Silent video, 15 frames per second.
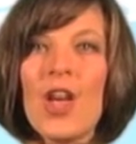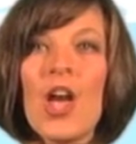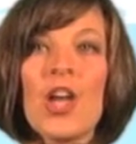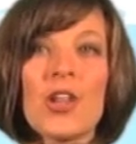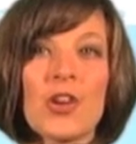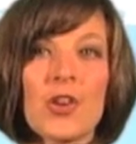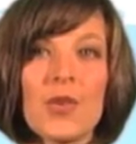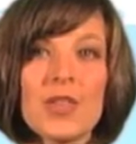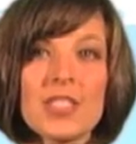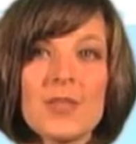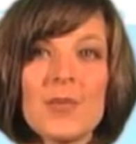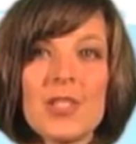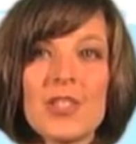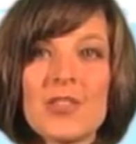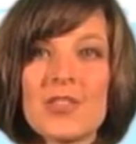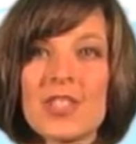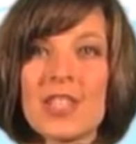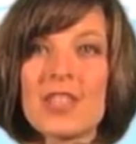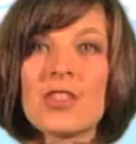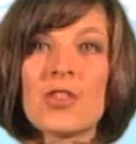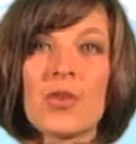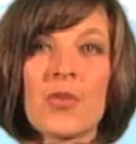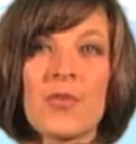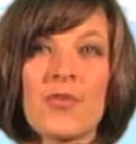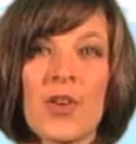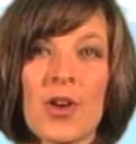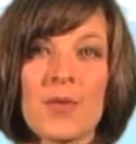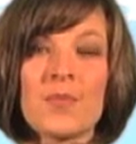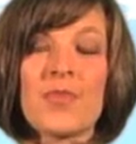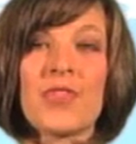You're going to be using the
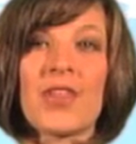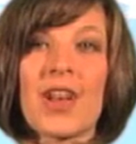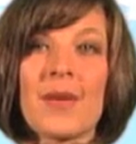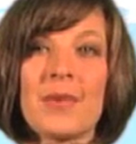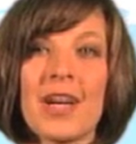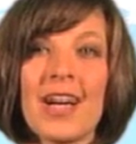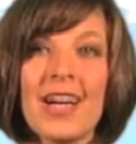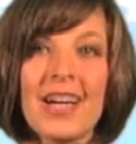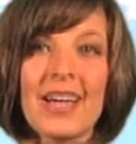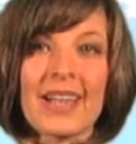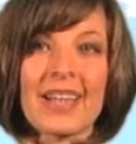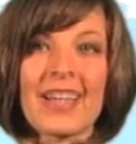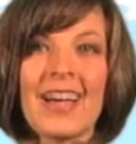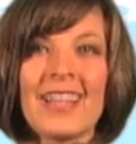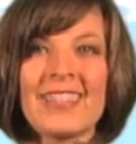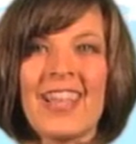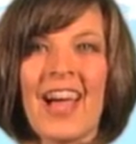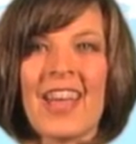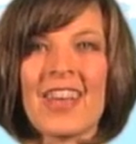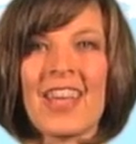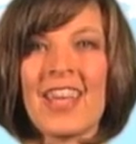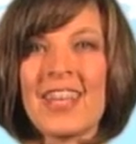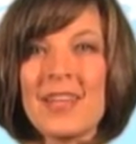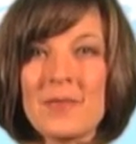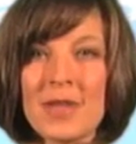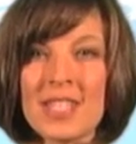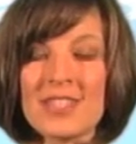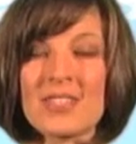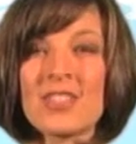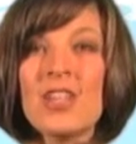verb trabajar a lot, and it
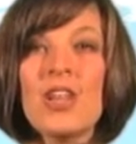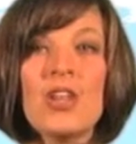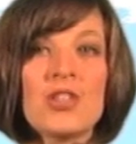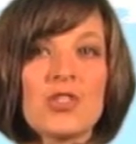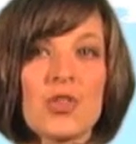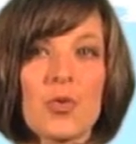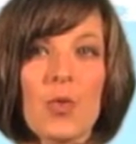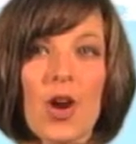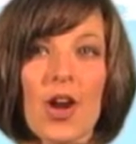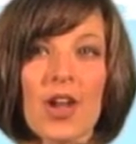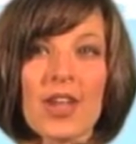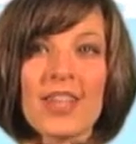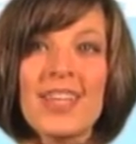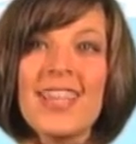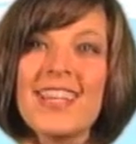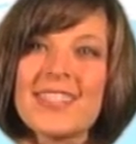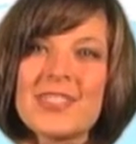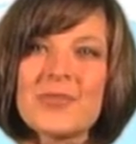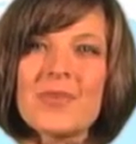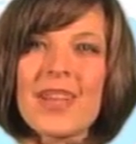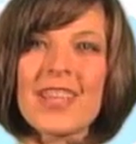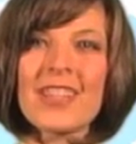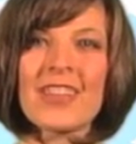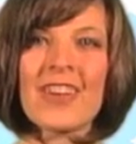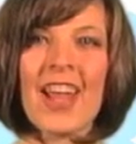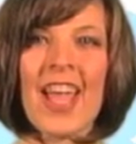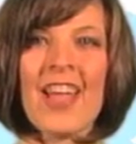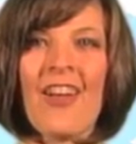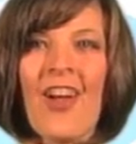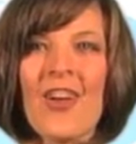means to work. It's a regular
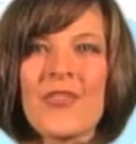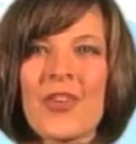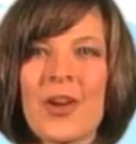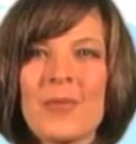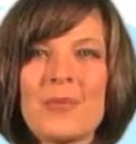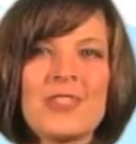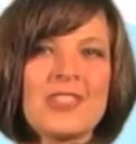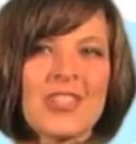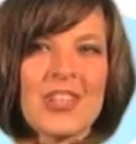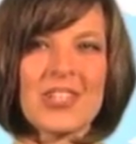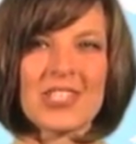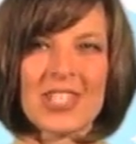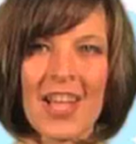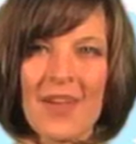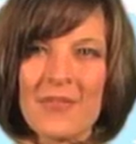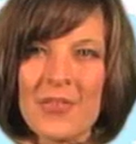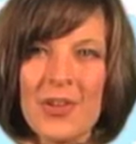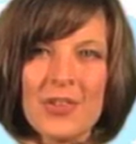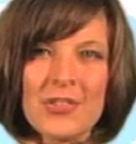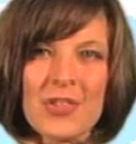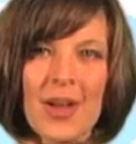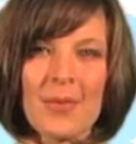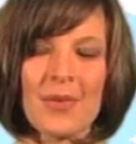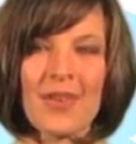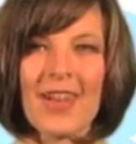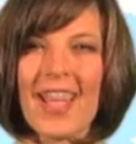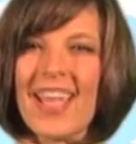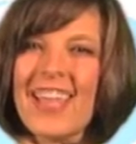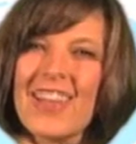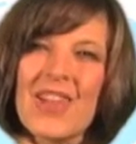AR verb, so you should have no trouble,
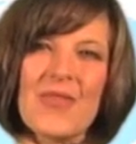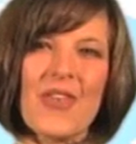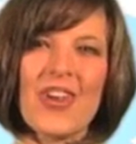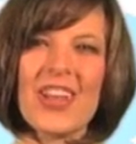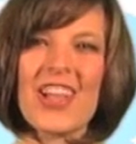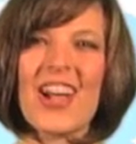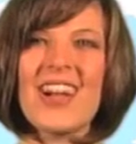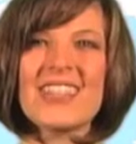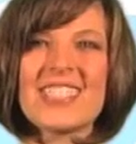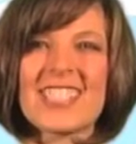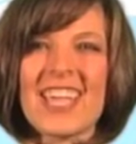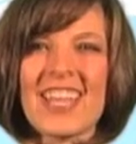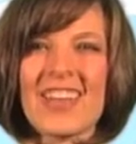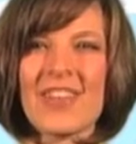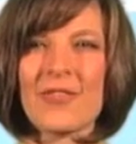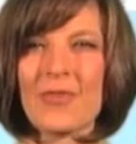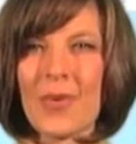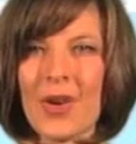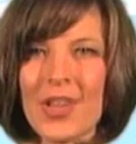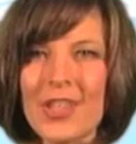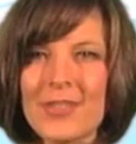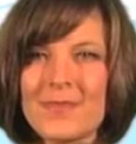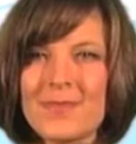and I've already conjugated it for you.